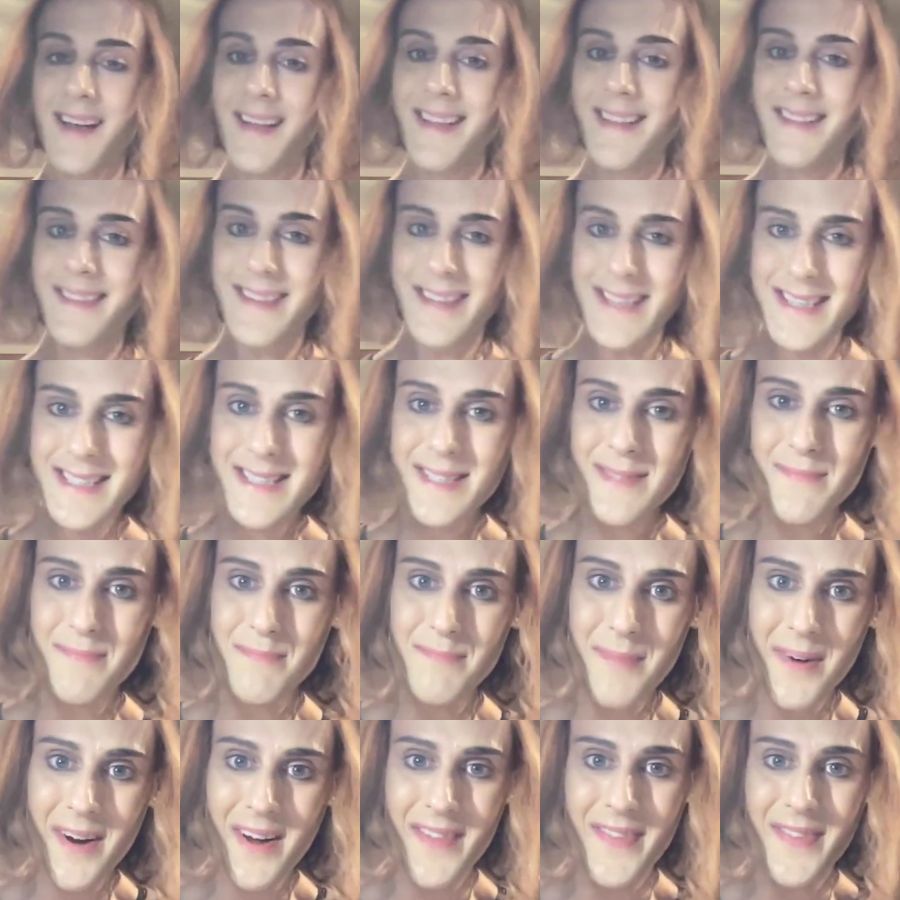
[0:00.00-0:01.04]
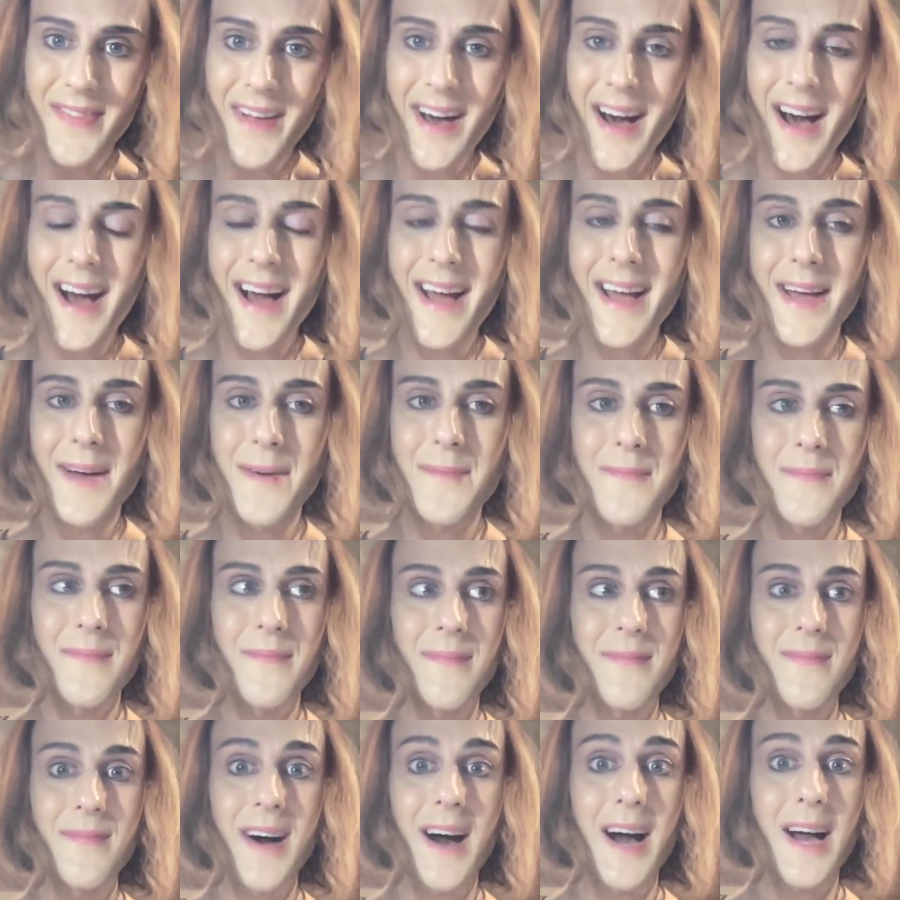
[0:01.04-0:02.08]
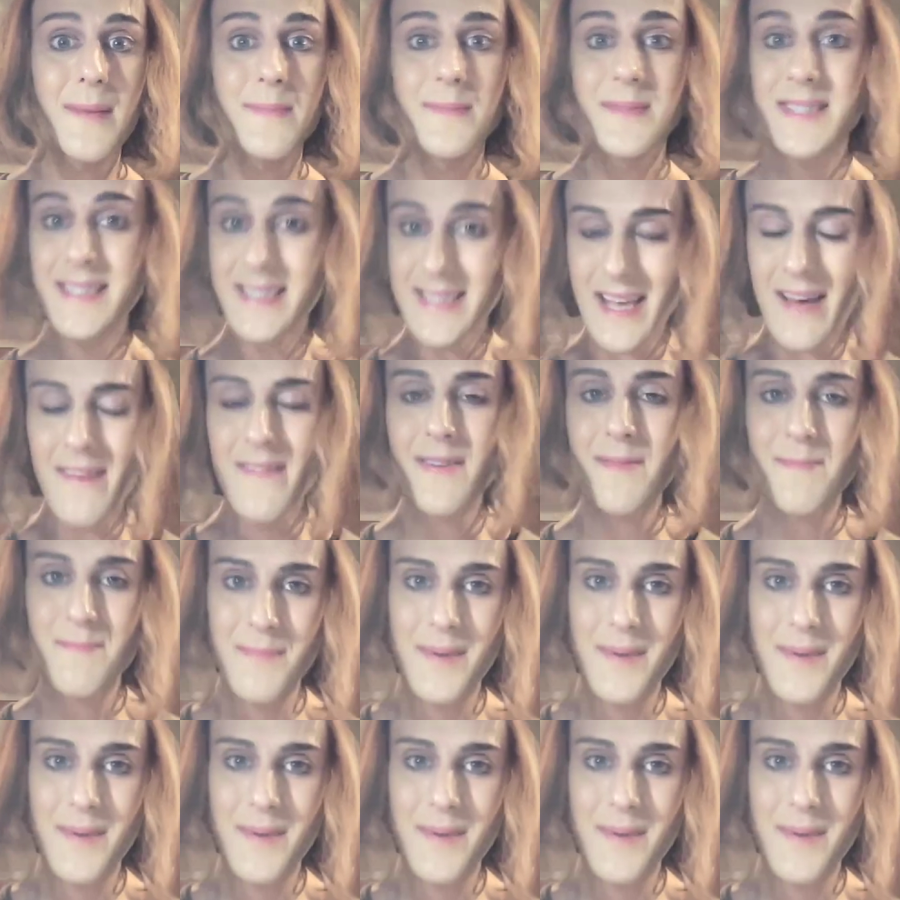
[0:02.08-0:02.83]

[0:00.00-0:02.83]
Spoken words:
this month I'm 7